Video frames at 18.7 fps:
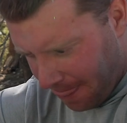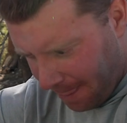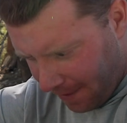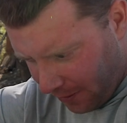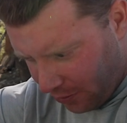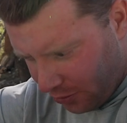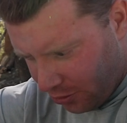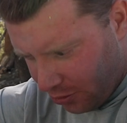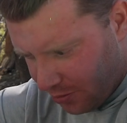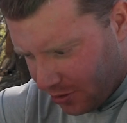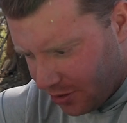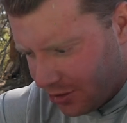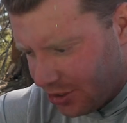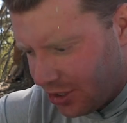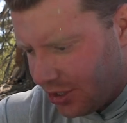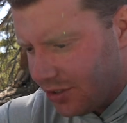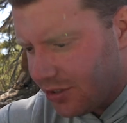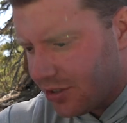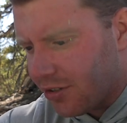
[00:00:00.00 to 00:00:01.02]
a little bit of
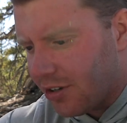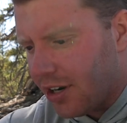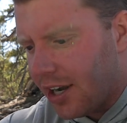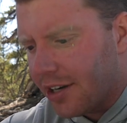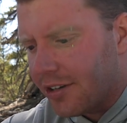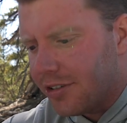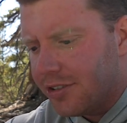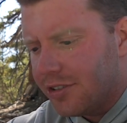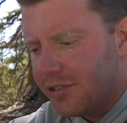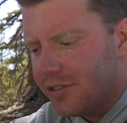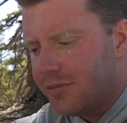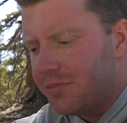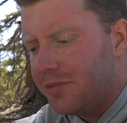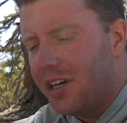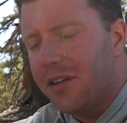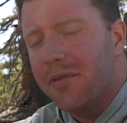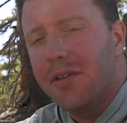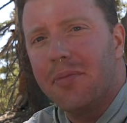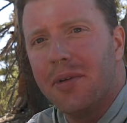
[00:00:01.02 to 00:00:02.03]
cheese and crackers and some
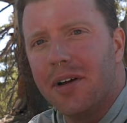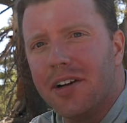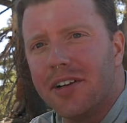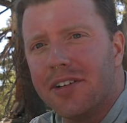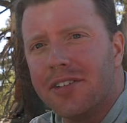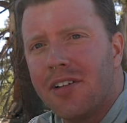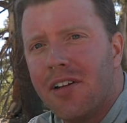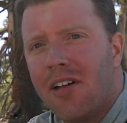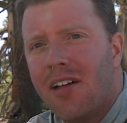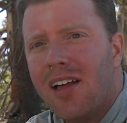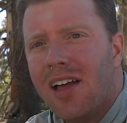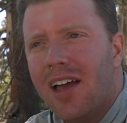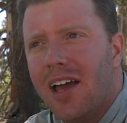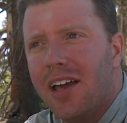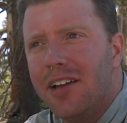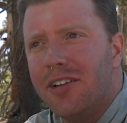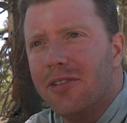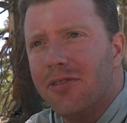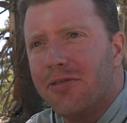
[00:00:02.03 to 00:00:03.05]
gummy bears,
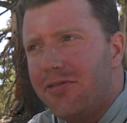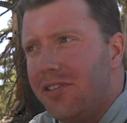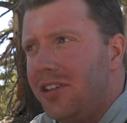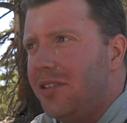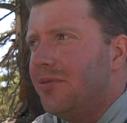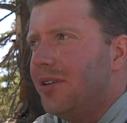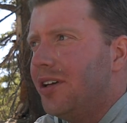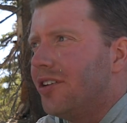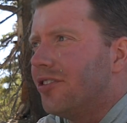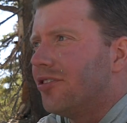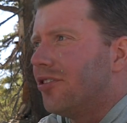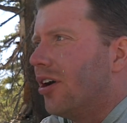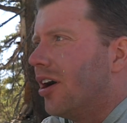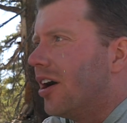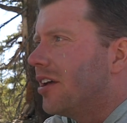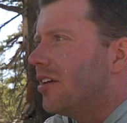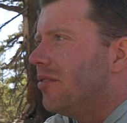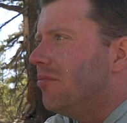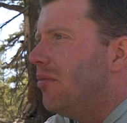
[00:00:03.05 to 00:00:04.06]
and your feet being
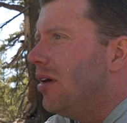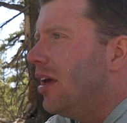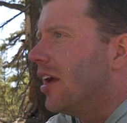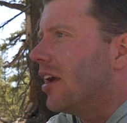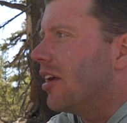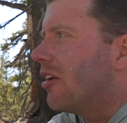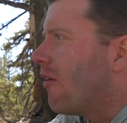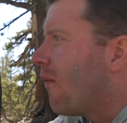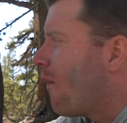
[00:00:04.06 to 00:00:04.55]
dry can make.